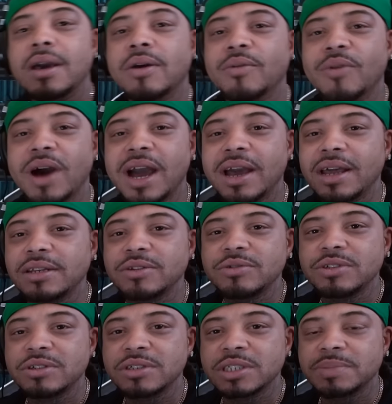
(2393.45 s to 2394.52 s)
Why do
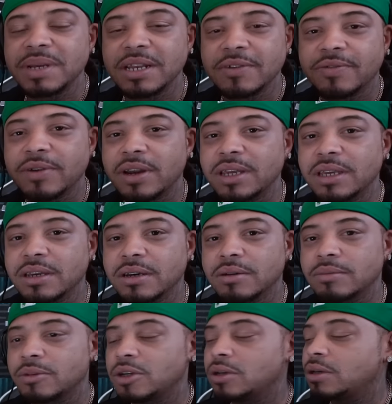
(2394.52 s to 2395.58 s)
you speed in front of
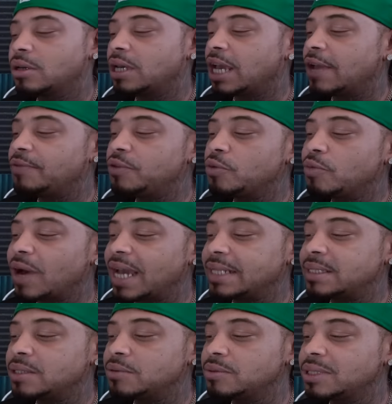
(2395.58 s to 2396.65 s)
him? If you wait
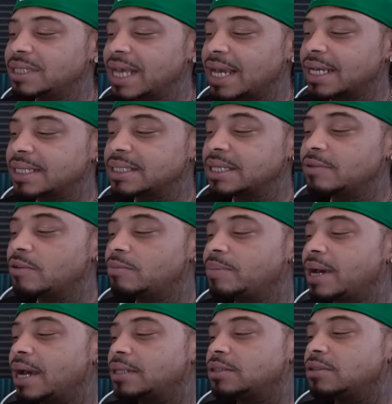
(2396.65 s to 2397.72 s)
two seconds, he will
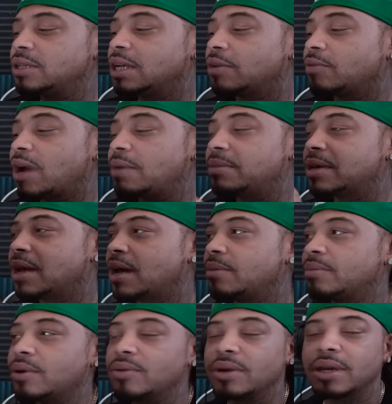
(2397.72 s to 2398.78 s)
pass. You can get right behind,
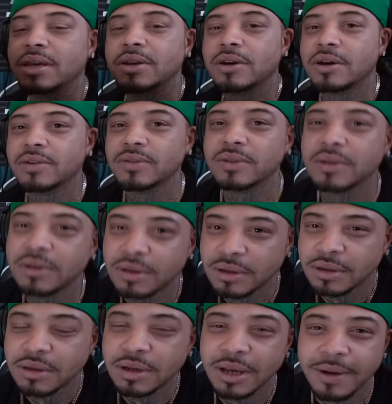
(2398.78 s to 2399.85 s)
bro, and get off.
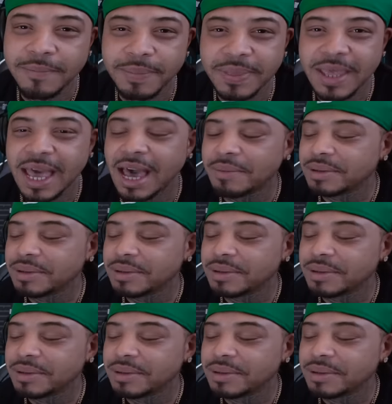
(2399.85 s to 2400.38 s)
I